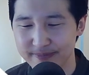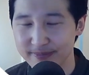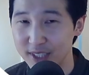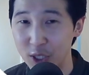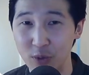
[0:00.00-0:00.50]

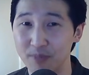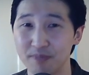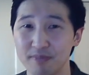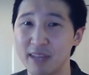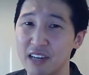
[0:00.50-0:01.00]
dude,
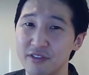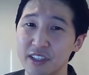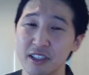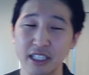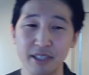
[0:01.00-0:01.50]
not
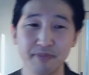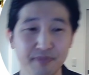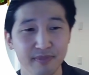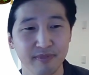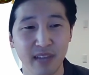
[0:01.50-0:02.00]
feeling it.
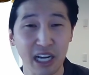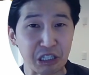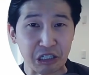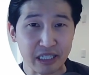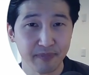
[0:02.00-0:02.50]
Not
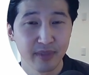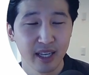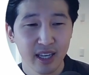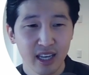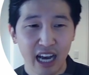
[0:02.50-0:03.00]
good.
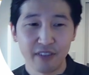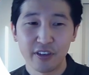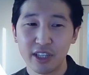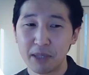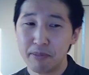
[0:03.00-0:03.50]
I feel
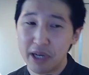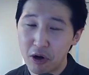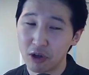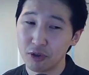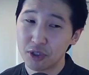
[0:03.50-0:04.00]
like the
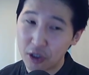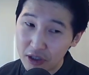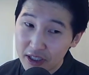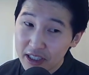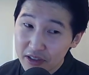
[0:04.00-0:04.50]
better
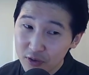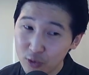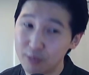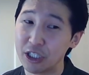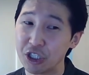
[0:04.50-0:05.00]
alternative
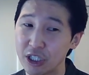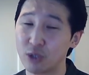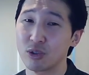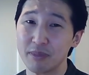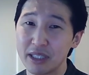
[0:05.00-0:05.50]
would be
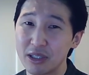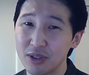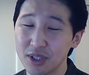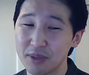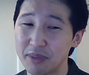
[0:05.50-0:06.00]
General
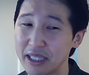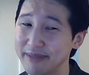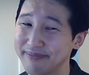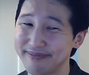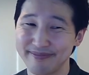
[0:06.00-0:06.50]
Mills, but
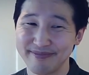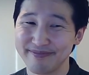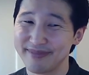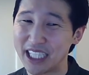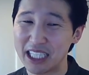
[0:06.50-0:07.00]

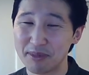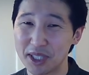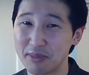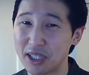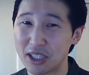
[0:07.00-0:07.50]
J.M.
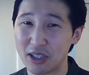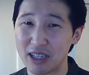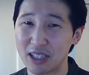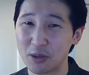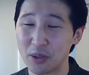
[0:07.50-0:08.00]
Smucker,
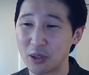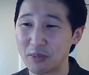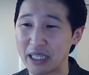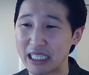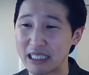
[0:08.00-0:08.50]
I don't know,
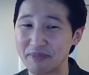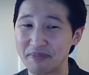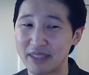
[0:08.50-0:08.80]
man.